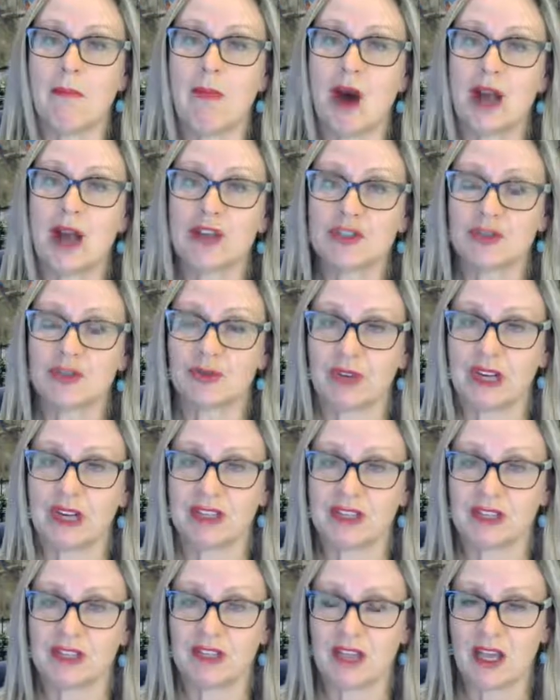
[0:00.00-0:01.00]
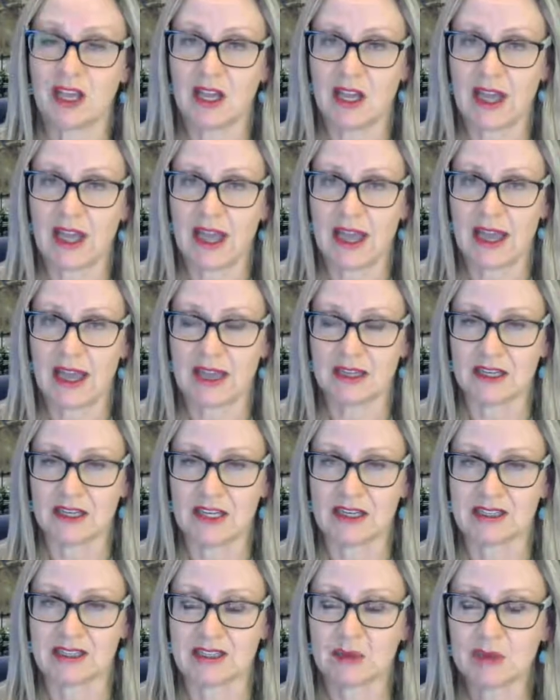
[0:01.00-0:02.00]
might treat an
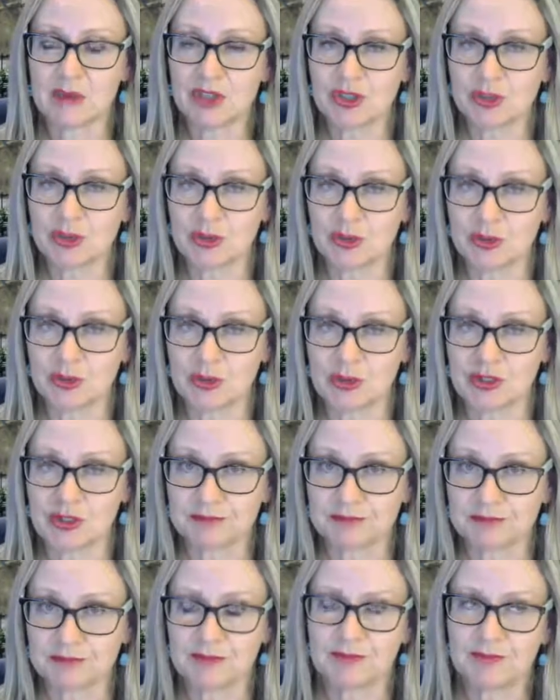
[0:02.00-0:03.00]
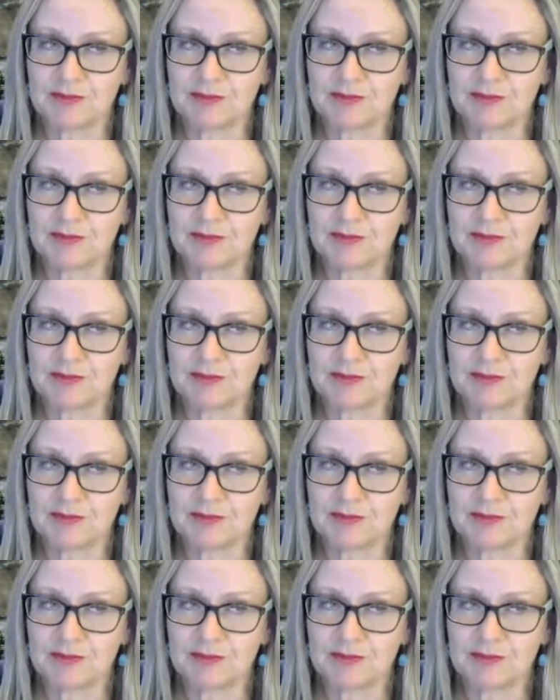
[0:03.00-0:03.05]
exemption clause,